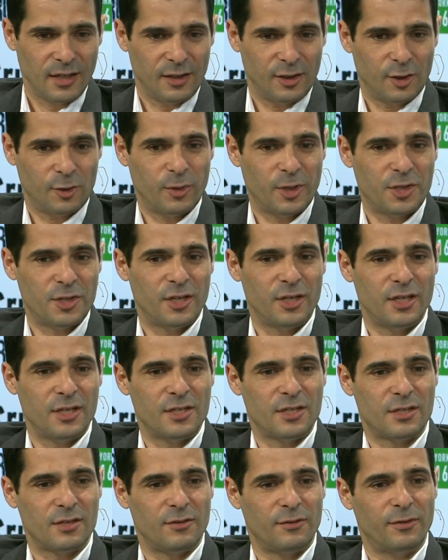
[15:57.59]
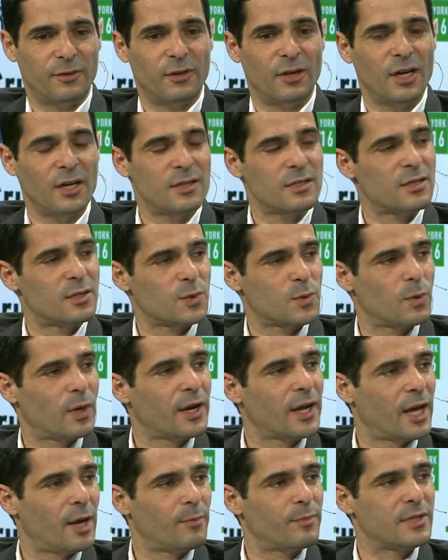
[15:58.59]
The question is, for us, is what
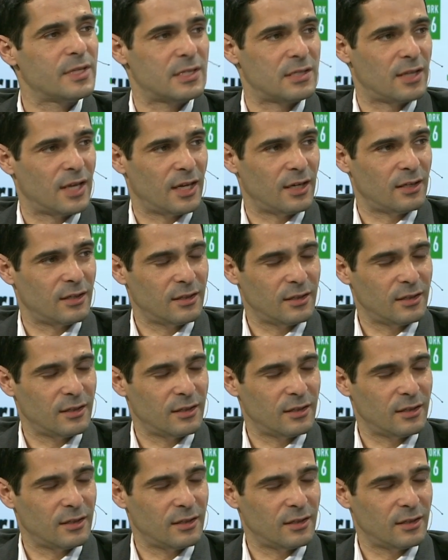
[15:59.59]
happens then?